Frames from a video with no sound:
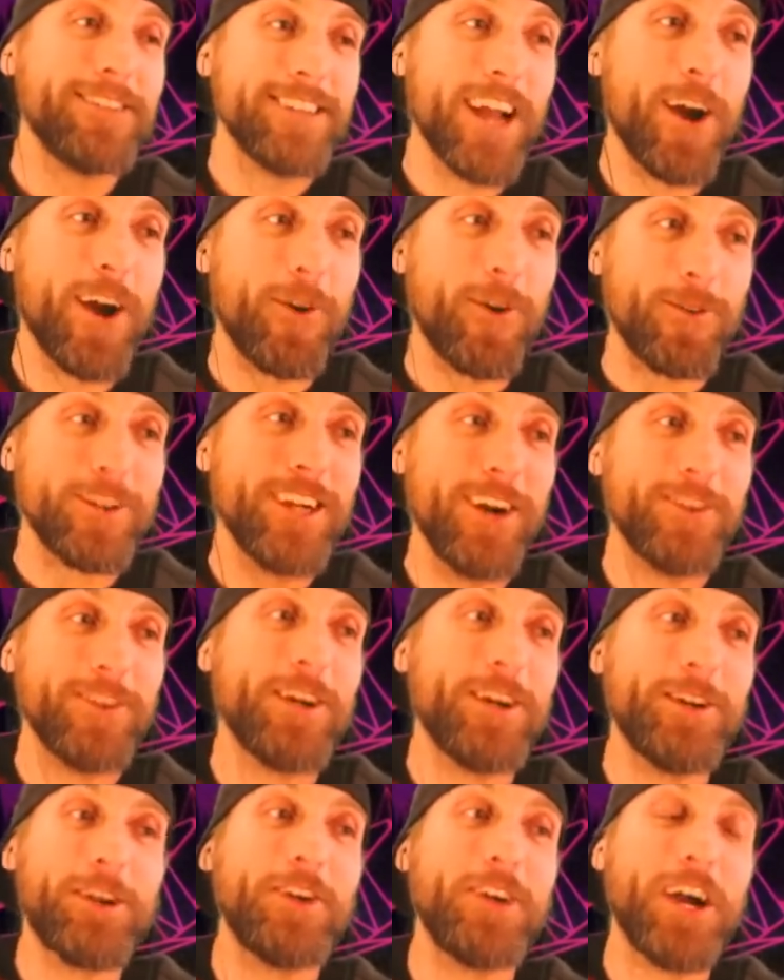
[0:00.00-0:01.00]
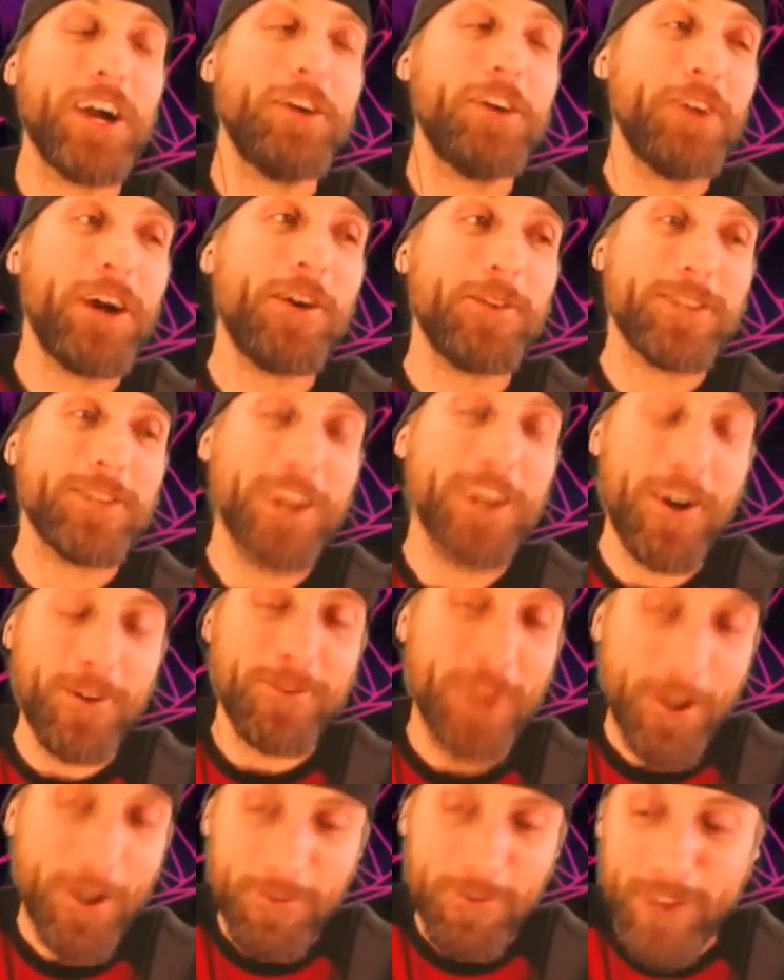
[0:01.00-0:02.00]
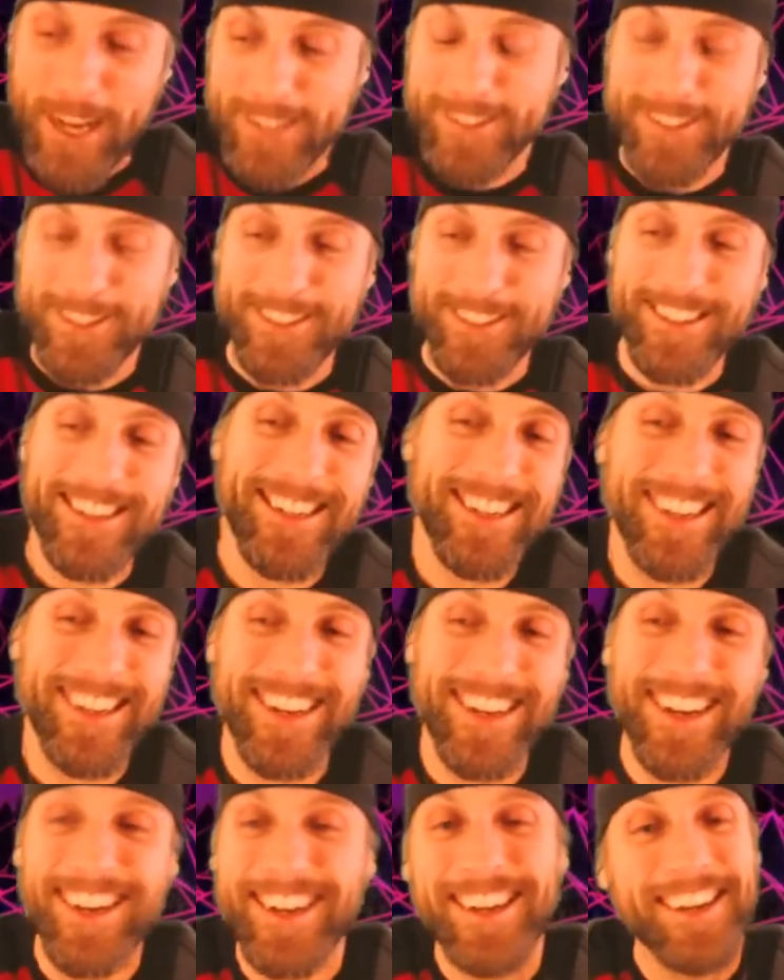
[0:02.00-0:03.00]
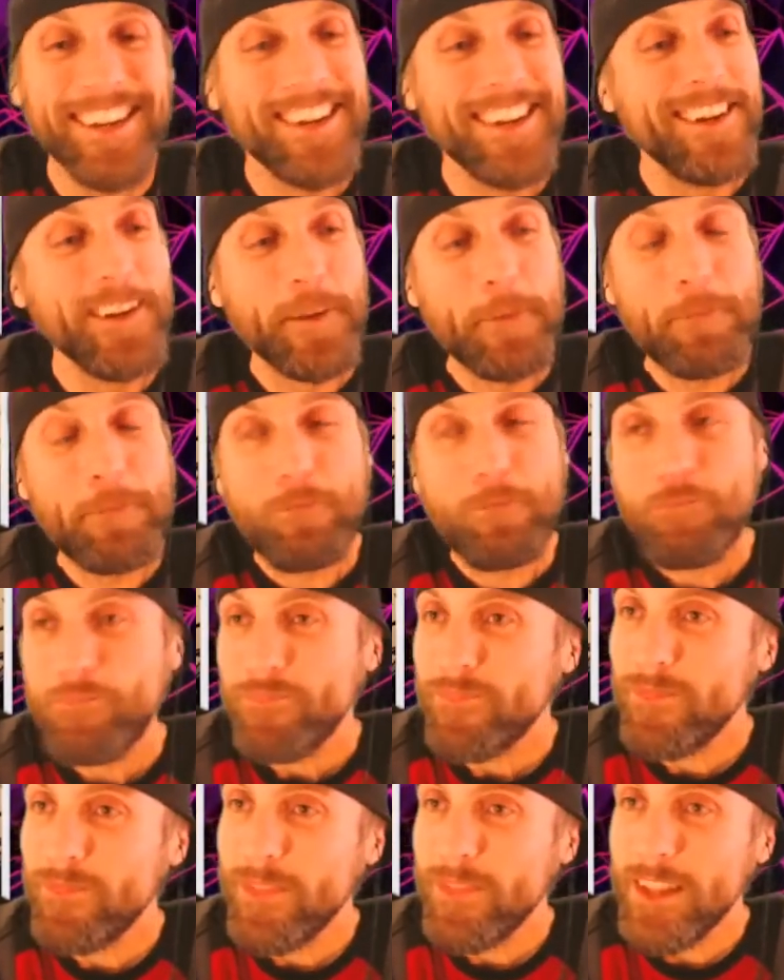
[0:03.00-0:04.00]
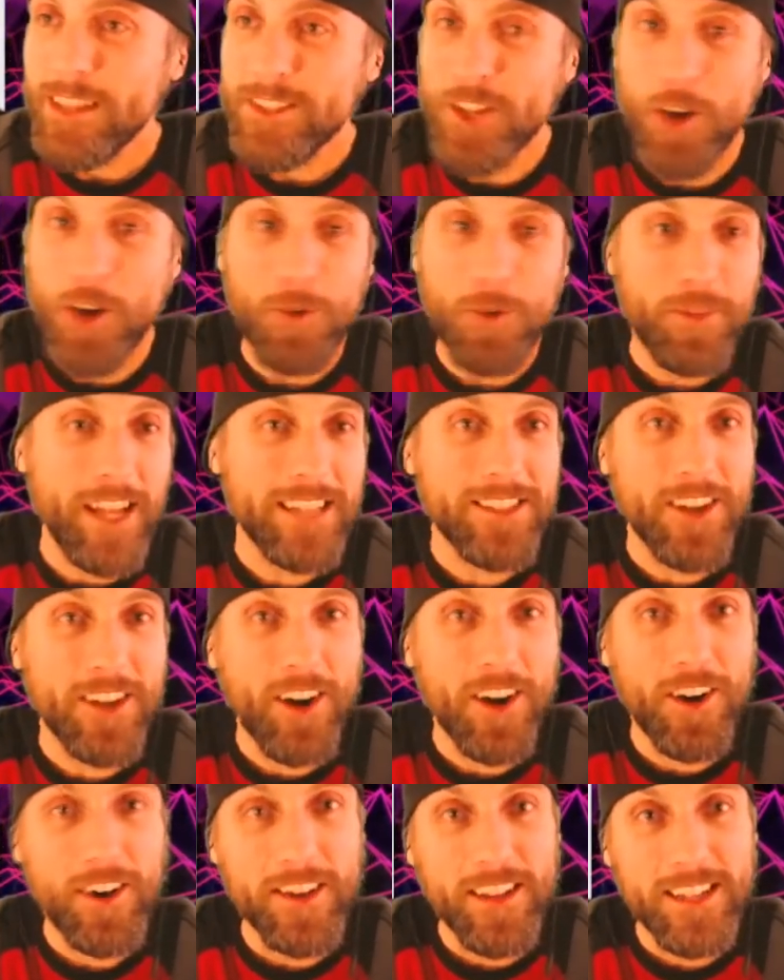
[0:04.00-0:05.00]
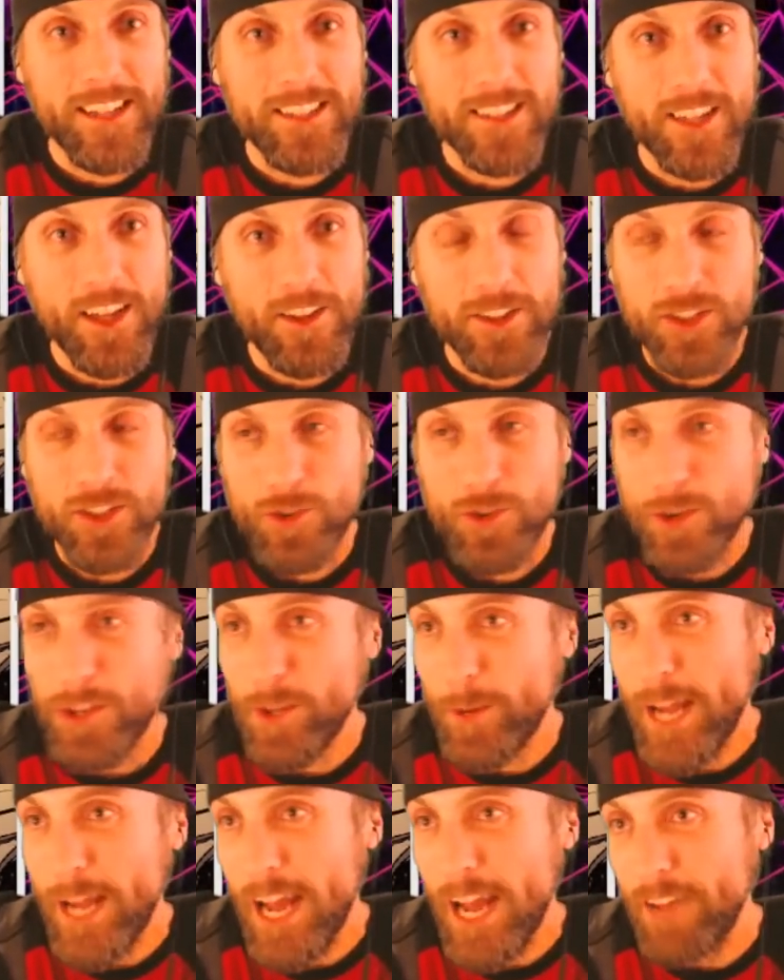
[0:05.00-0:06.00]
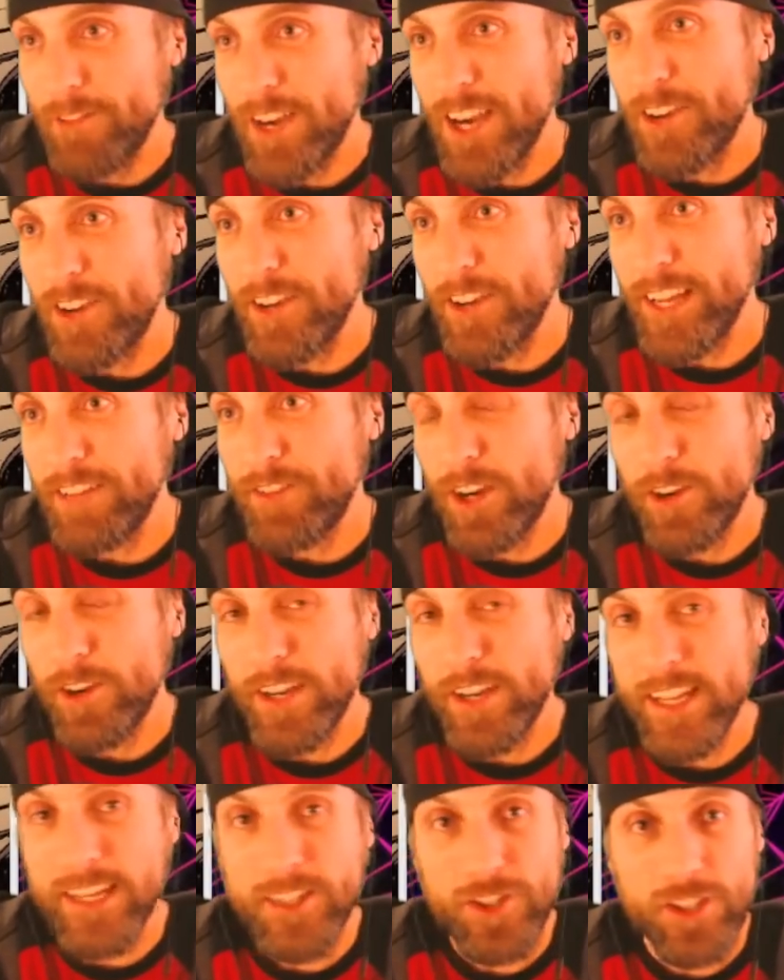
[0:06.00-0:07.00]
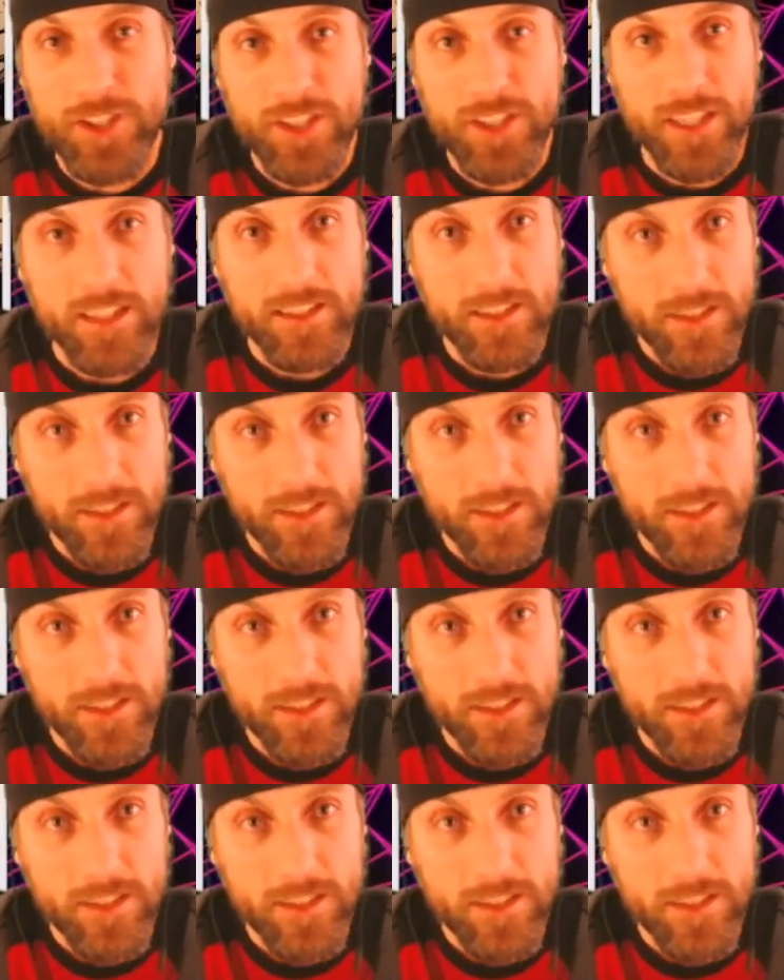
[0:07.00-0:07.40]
Go, go, go, go, go, go, go, go faster. So that's our, that's another story that we have. Very, very interesting.